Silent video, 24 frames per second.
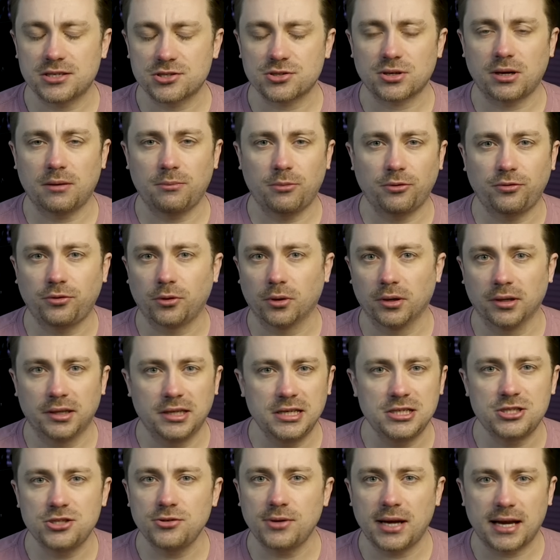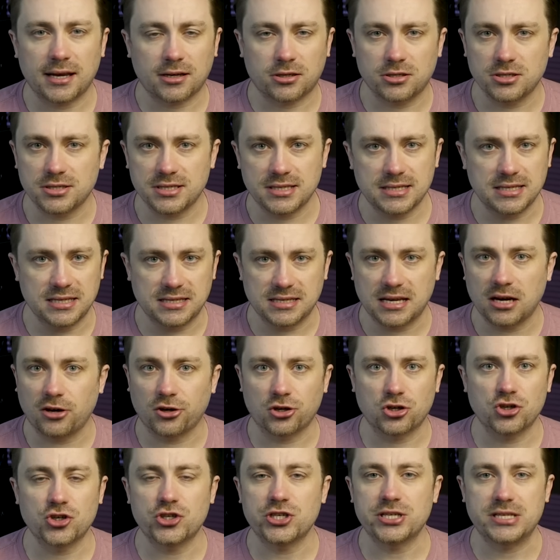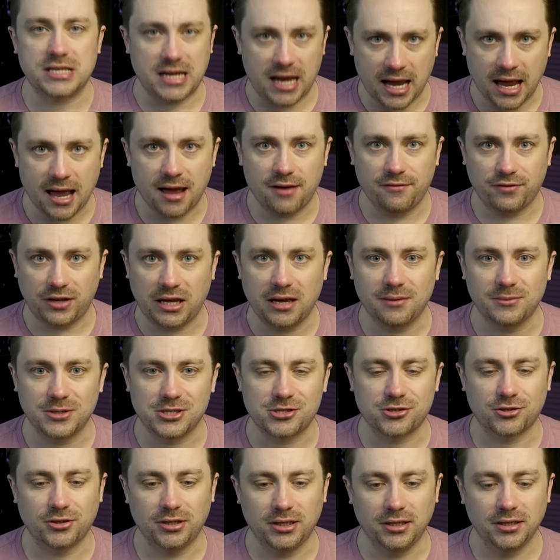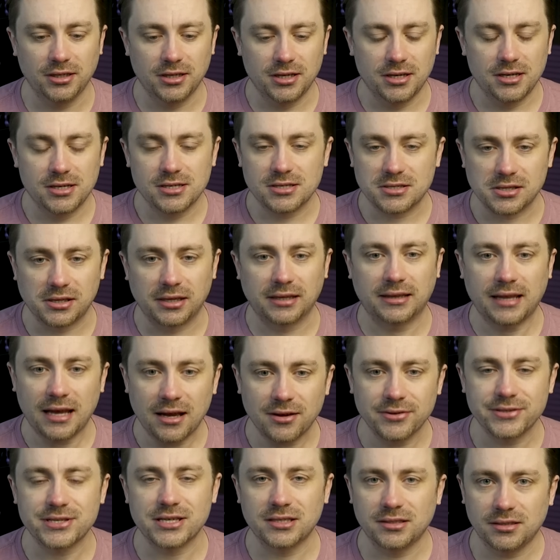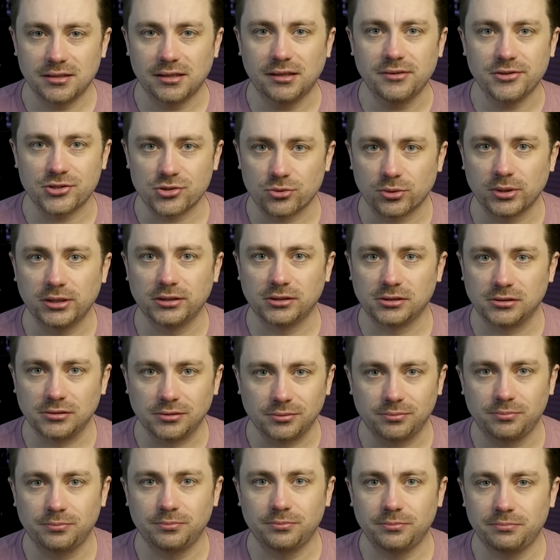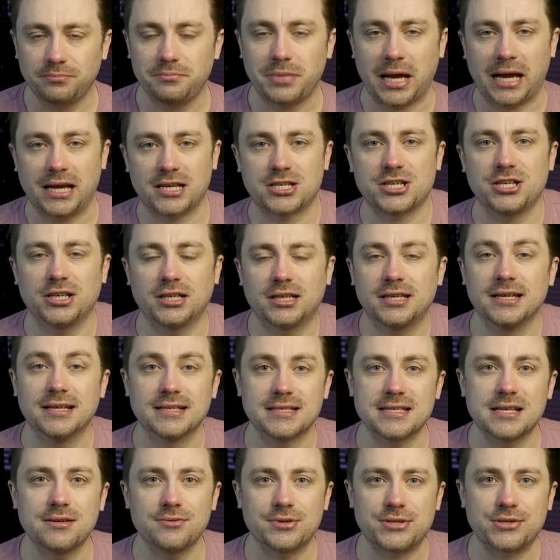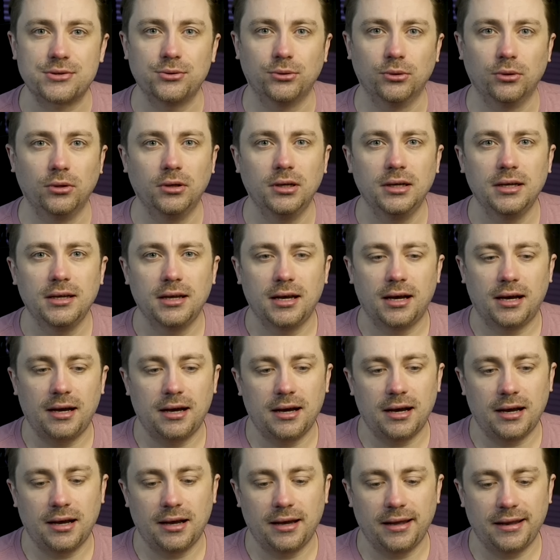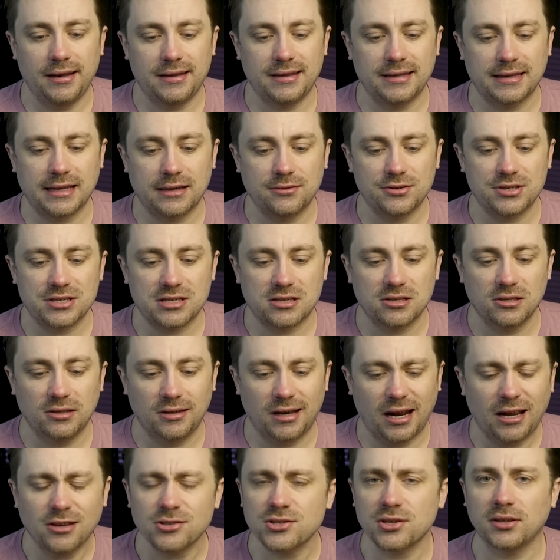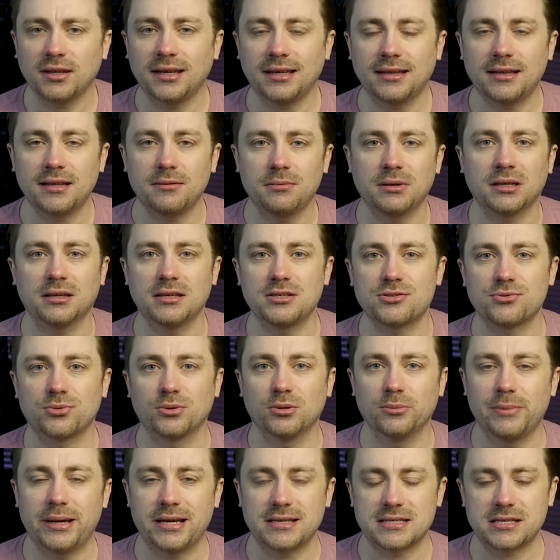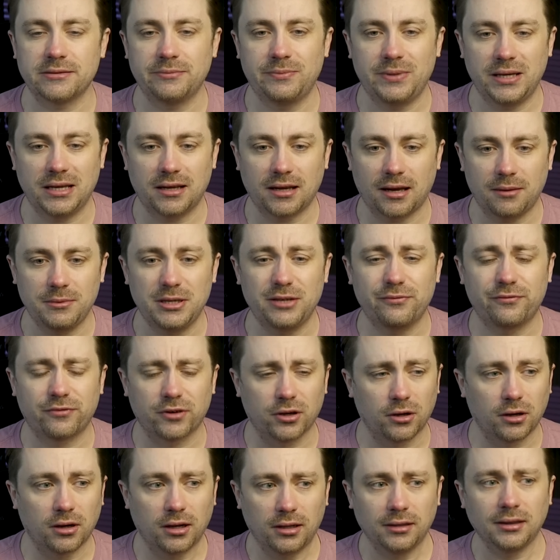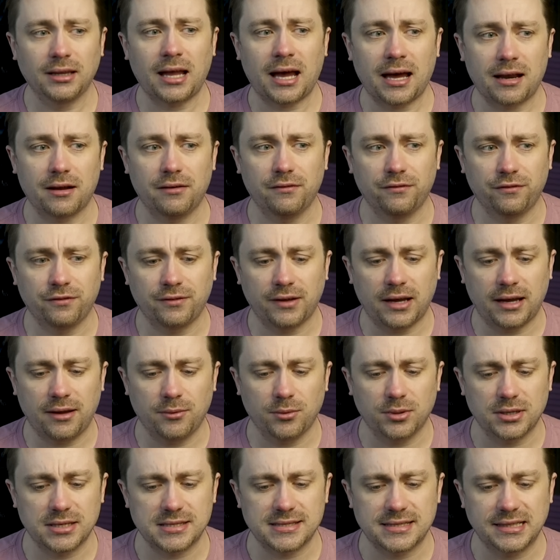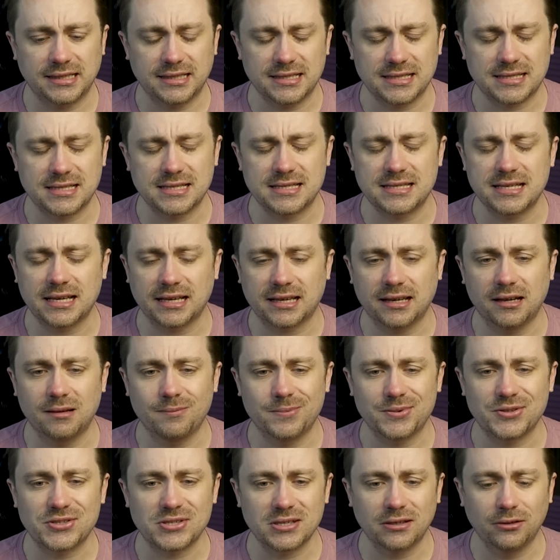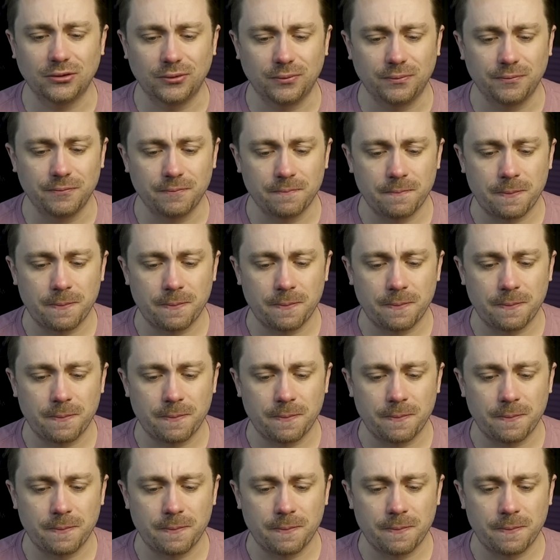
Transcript: I described before, these two actors as these characters just have chemistry. So like that was a real passionate kiss. That was cool. I think that was good. I also like that Billy's room has the big, for a lot of, I want to say, I guess the second episode,